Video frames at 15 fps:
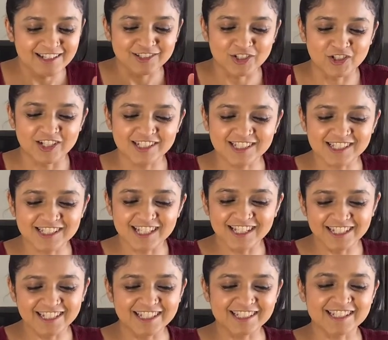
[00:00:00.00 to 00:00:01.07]
So this is
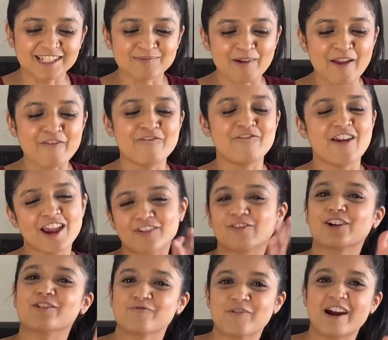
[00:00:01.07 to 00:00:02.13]
it. This is my
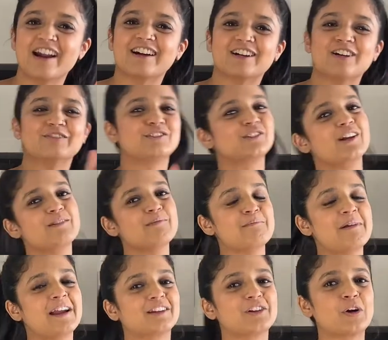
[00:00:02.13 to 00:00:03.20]
favorite way of doing my
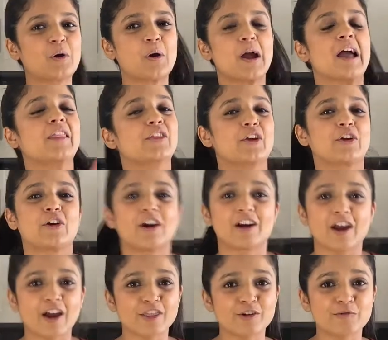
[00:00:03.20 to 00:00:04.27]
mango. There
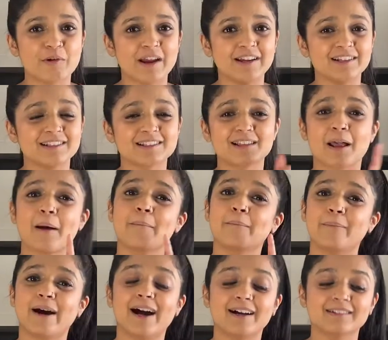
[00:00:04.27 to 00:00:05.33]
are other ways,
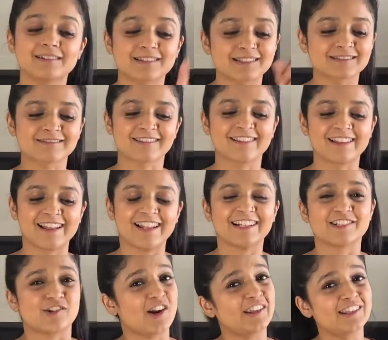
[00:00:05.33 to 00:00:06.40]
but
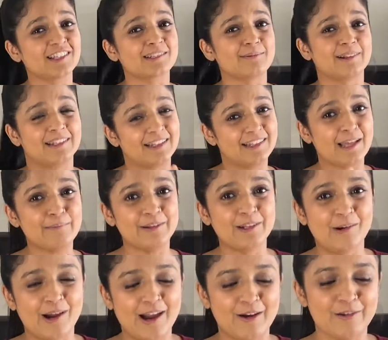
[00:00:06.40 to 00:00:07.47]
try this one and let me
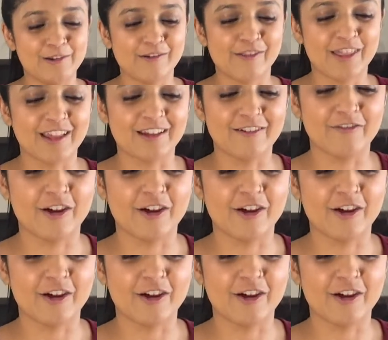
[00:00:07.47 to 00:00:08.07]
know how you think of